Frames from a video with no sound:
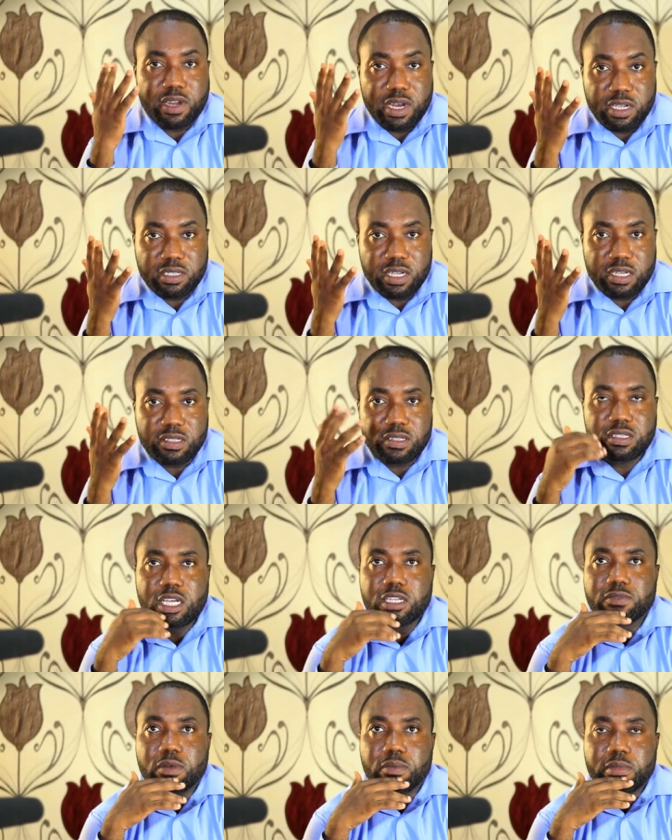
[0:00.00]
financial
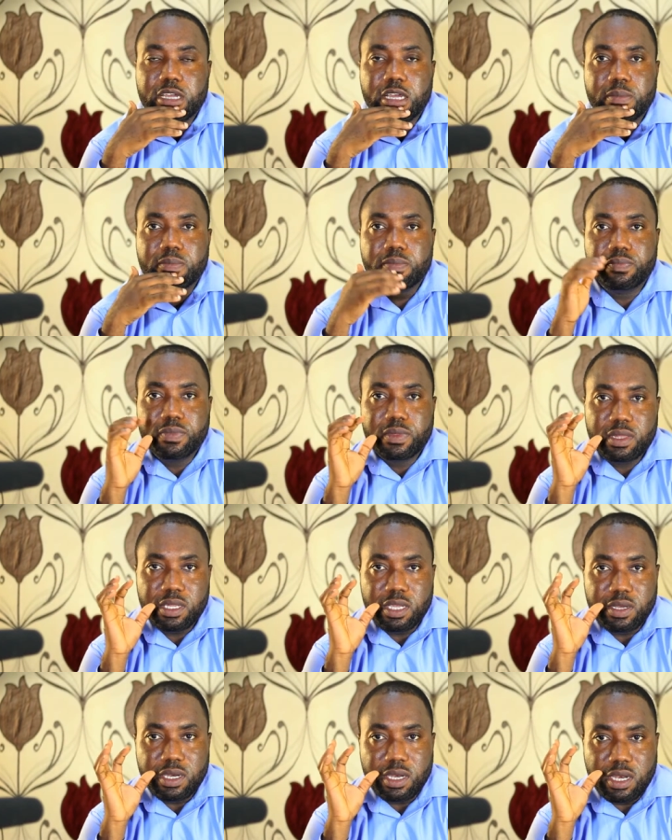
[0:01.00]
assistance from them,
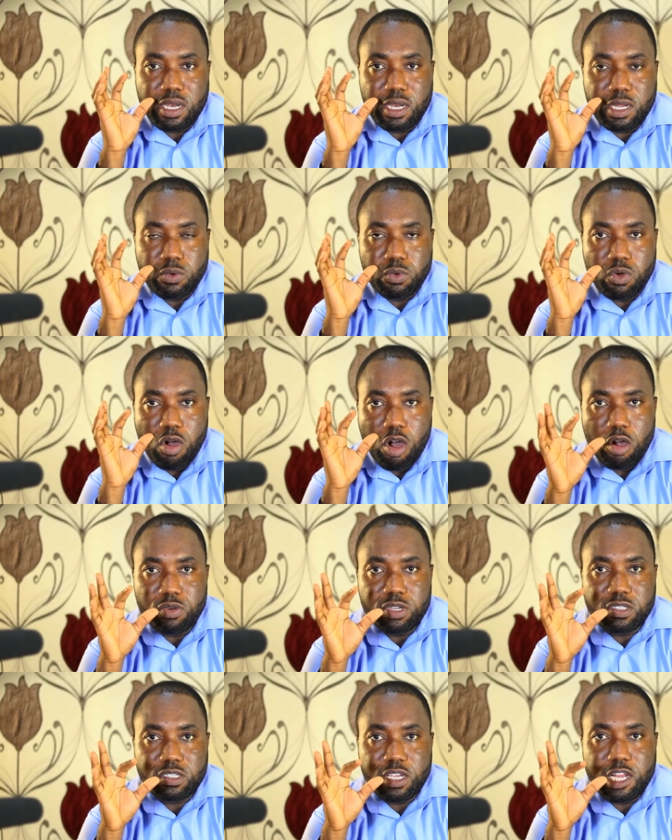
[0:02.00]
they, they will
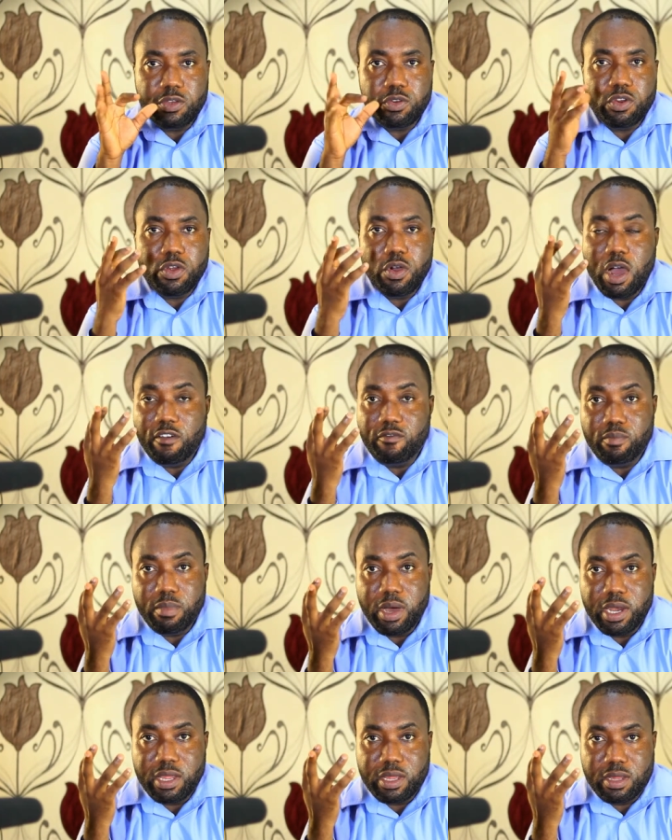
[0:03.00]
always tell you they don't have
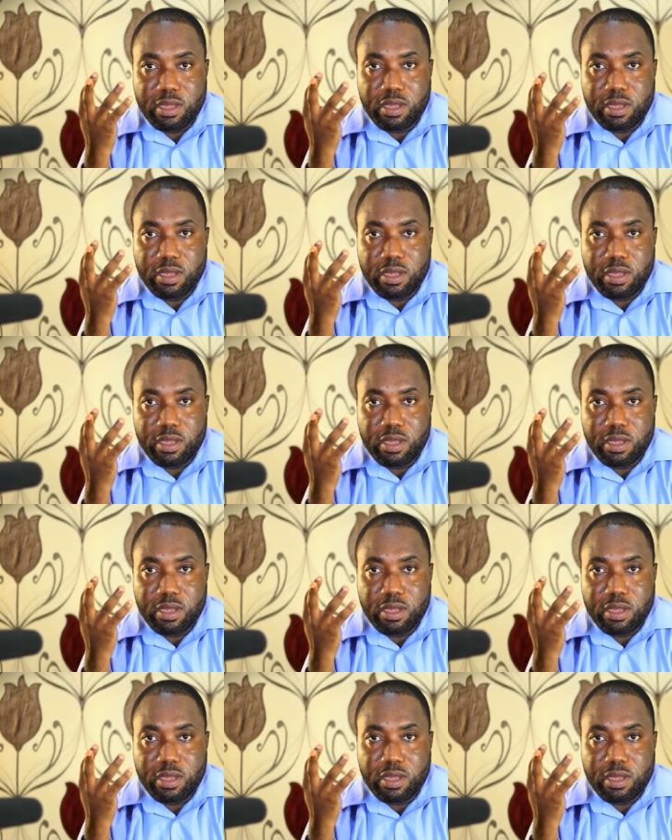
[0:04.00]
money.